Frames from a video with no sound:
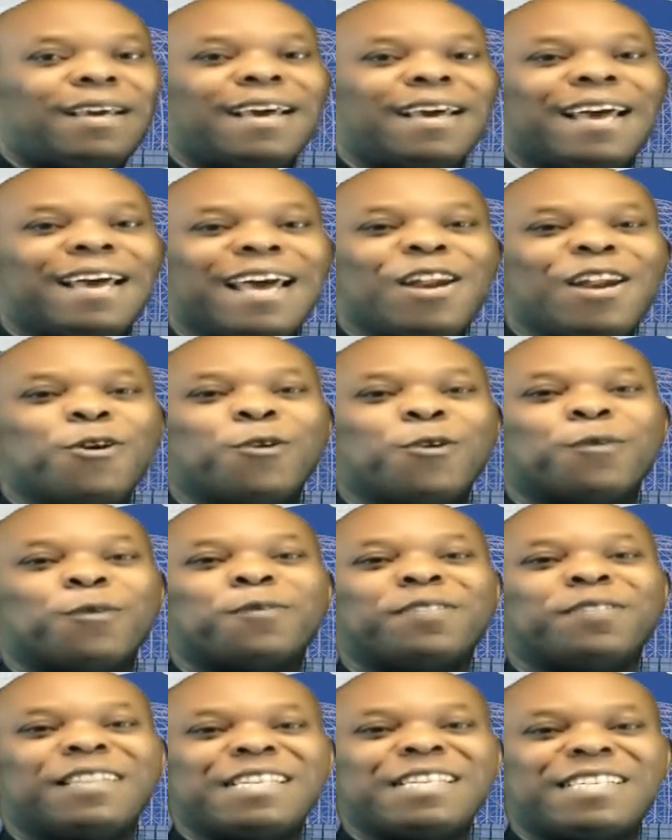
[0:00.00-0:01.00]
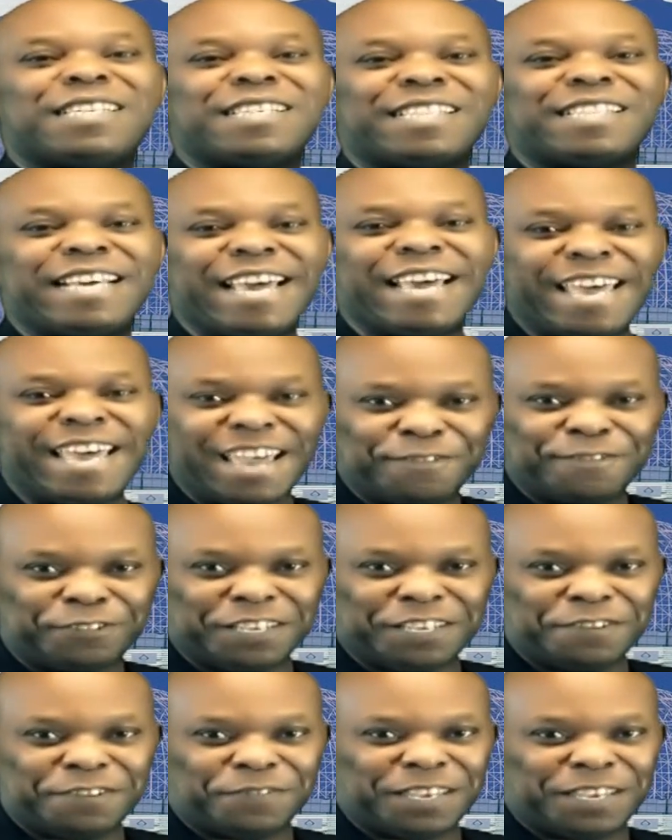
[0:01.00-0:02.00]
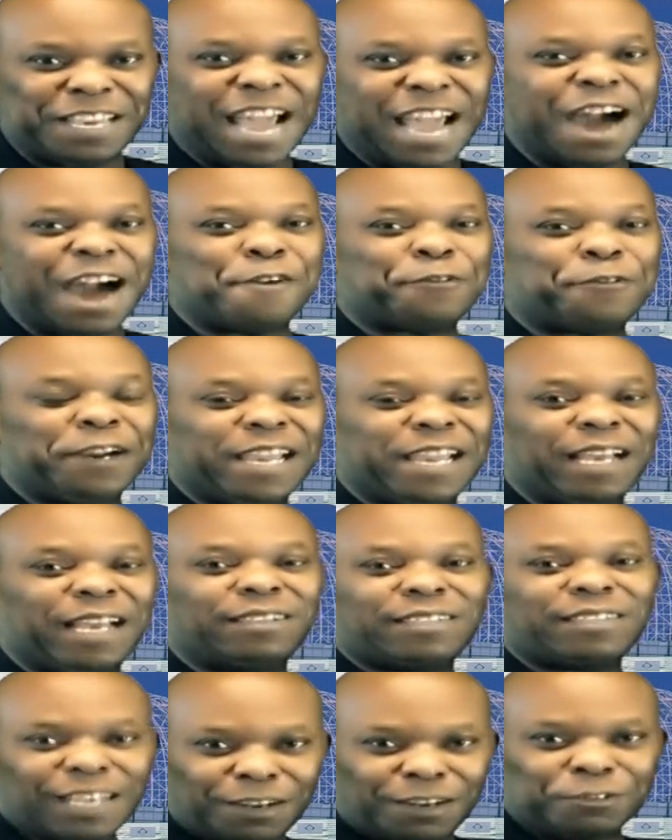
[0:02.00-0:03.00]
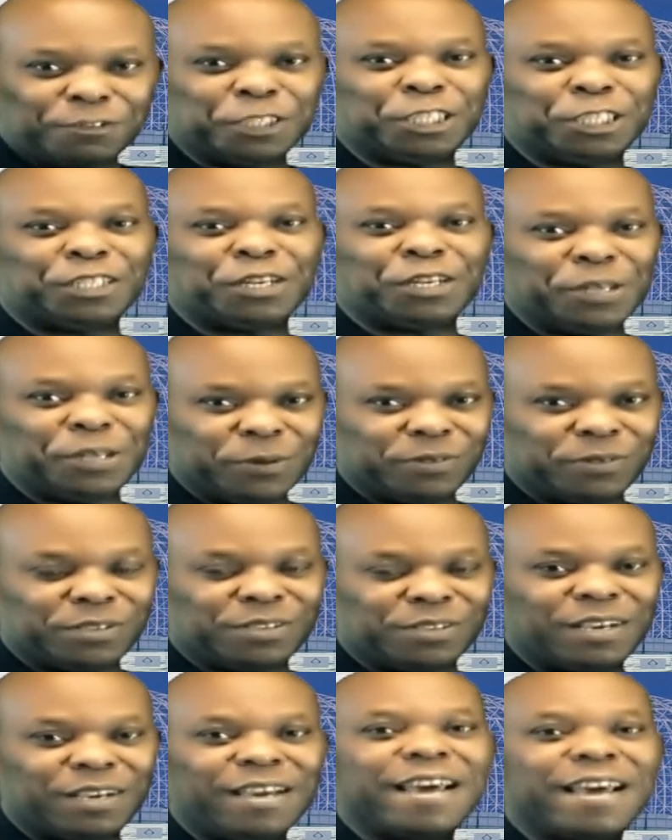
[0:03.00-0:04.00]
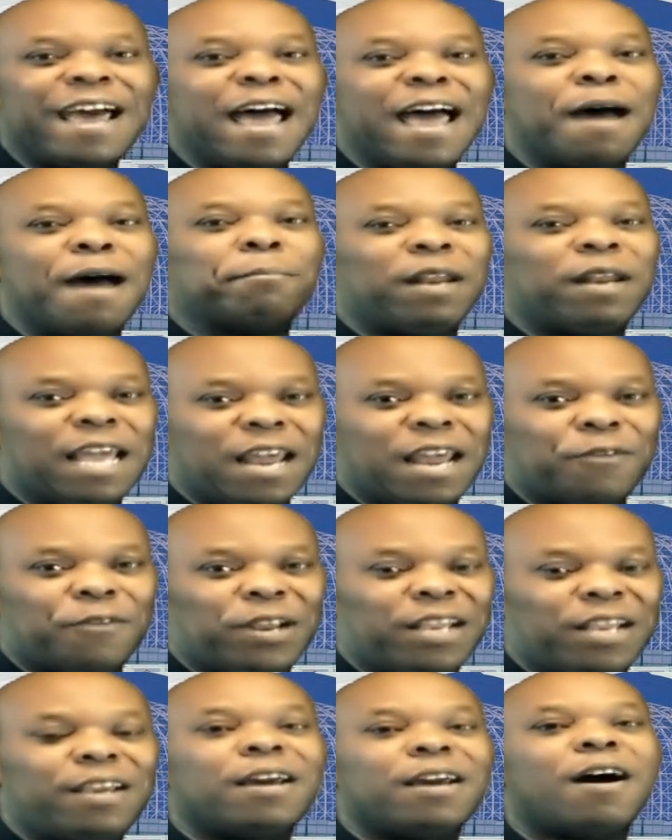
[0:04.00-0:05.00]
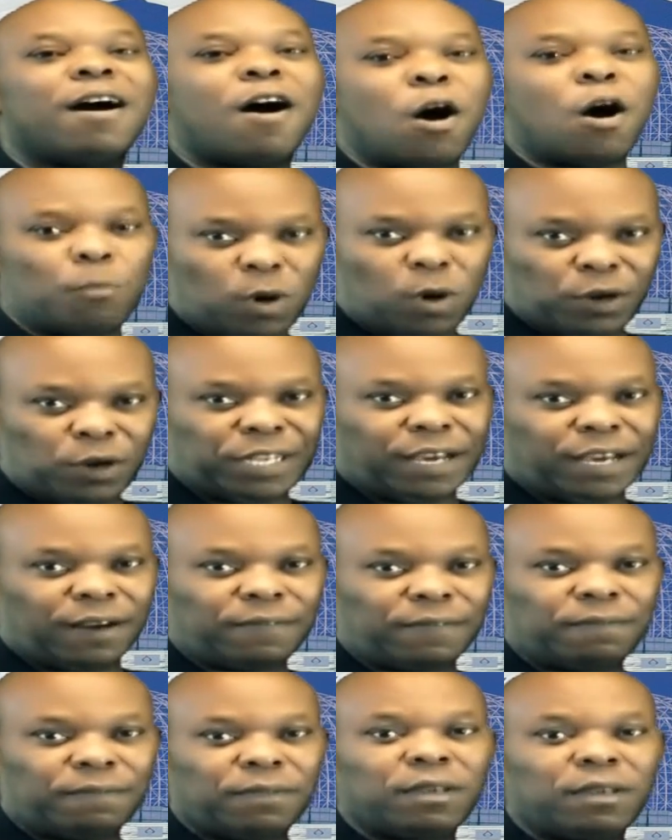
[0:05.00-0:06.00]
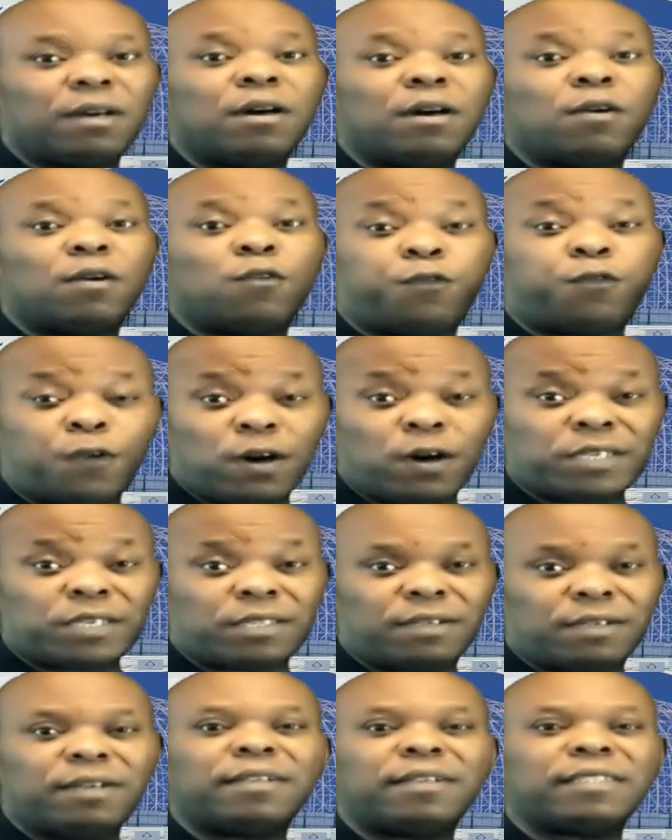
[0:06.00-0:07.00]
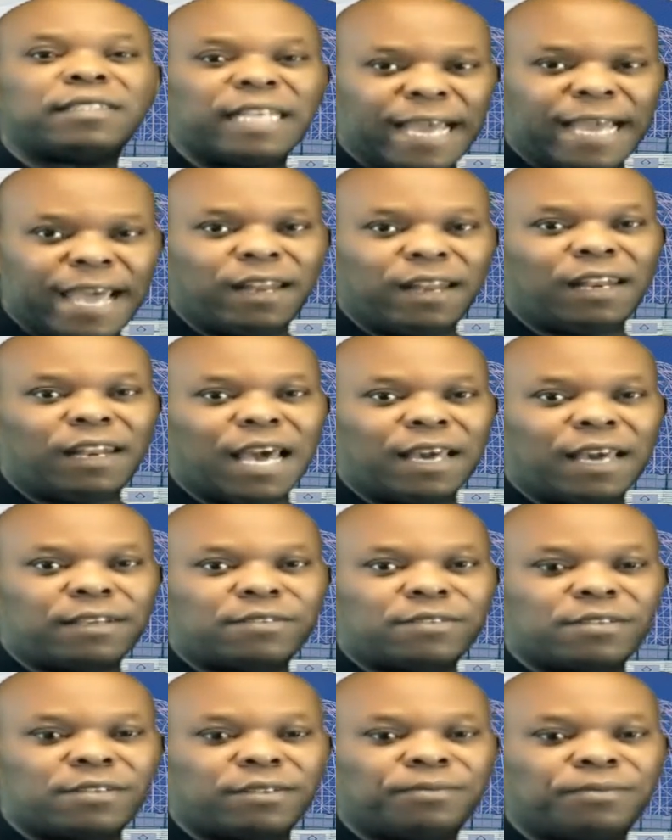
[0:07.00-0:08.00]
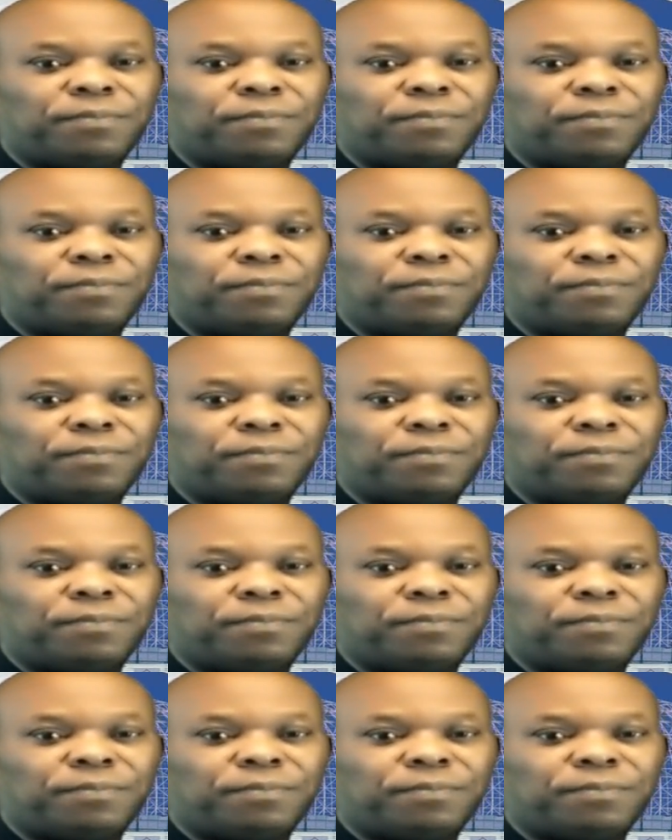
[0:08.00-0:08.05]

Hello, this is the Aftv African Television News. I'm Larry Omodia. First, the headlines.